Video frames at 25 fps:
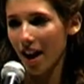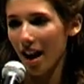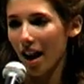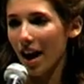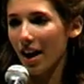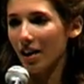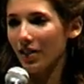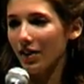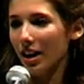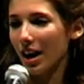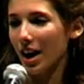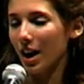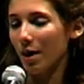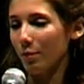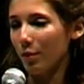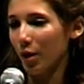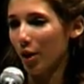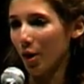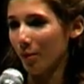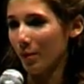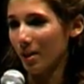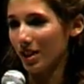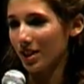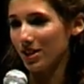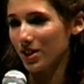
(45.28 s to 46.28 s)
At that
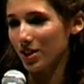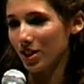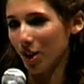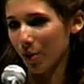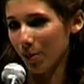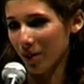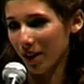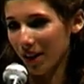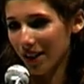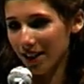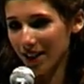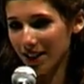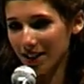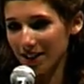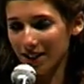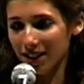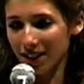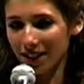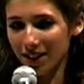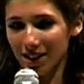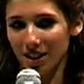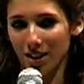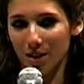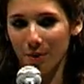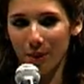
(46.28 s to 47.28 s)
moment, so many things
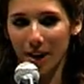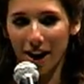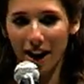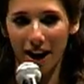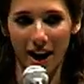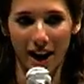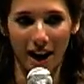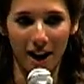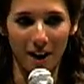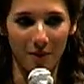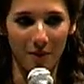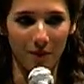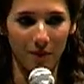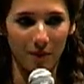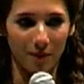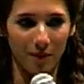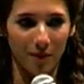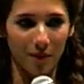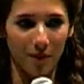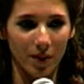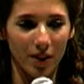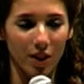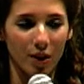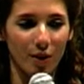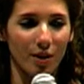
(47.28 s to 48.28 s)
clicked into my head.
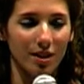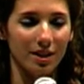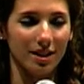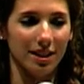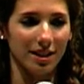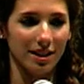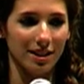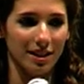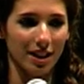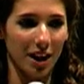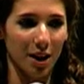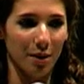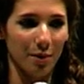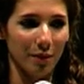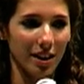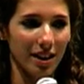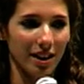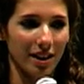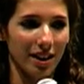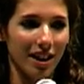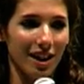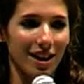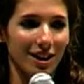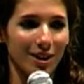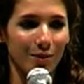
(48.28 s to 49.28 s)
There was
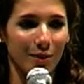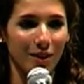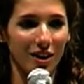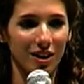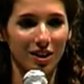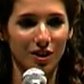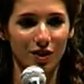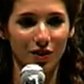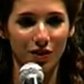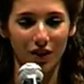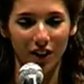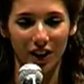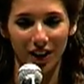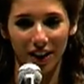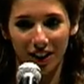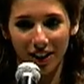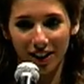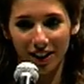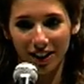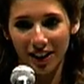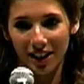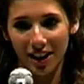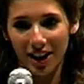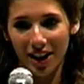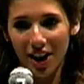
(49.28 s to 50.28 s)
excitement as well as fear.
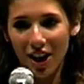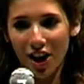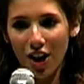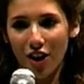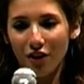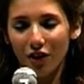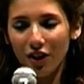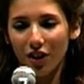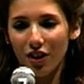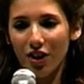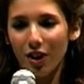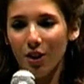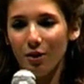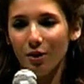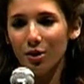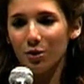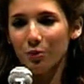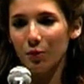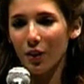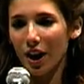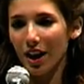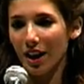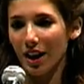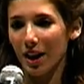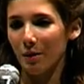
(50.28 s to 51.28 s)
Fear that was
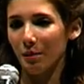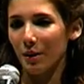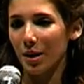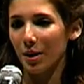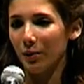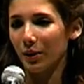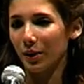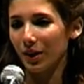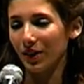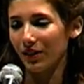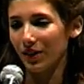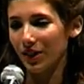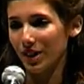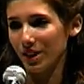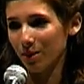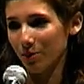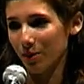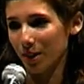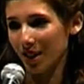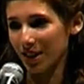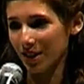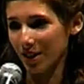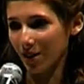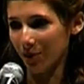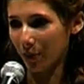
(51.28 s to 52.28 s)
brought on by previous
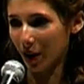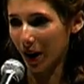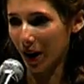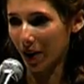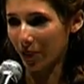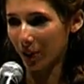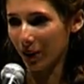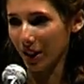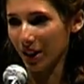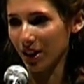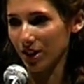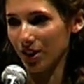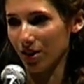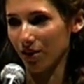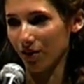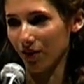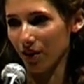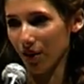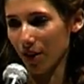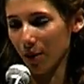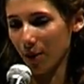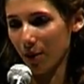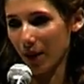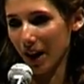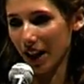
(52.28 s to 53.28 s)
weeks of preparation
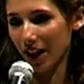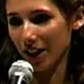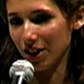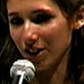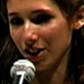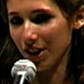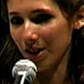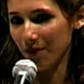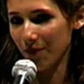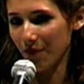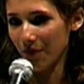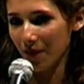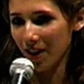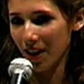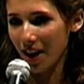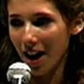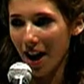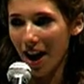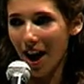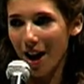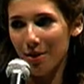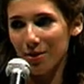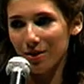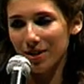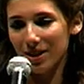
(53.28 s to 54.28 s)
for the pageant.
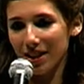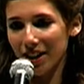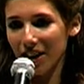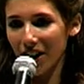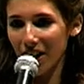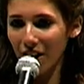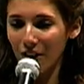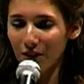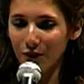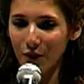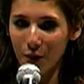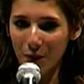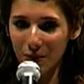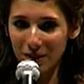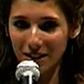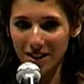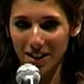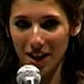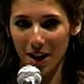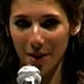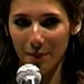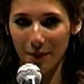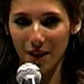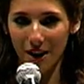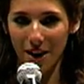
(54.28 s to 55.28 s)
I was scared of what was
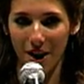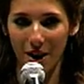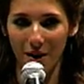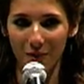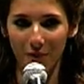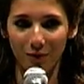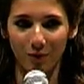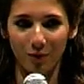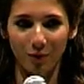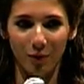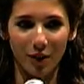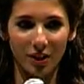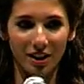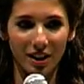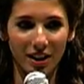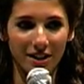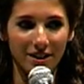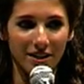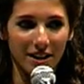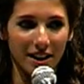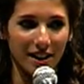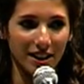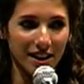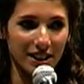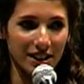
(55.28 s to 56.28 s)
coming up. Would things
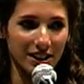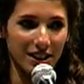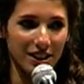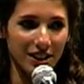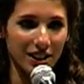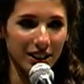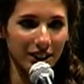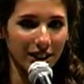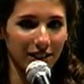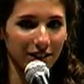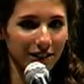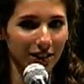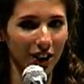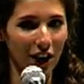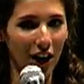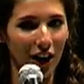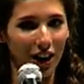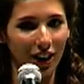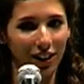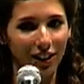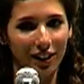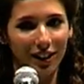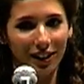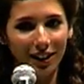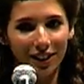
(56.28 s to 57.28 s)
get easier,
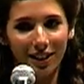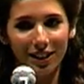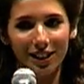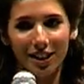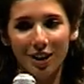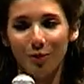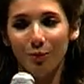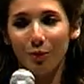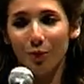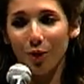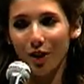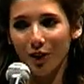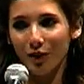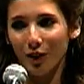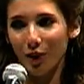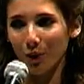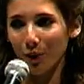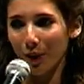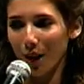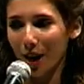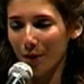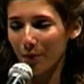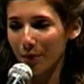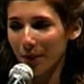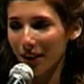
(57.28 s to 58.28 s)
harder, more
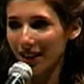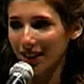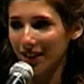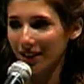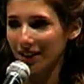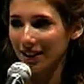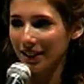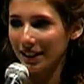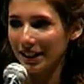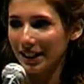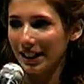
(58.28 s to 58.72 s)
overwhelming?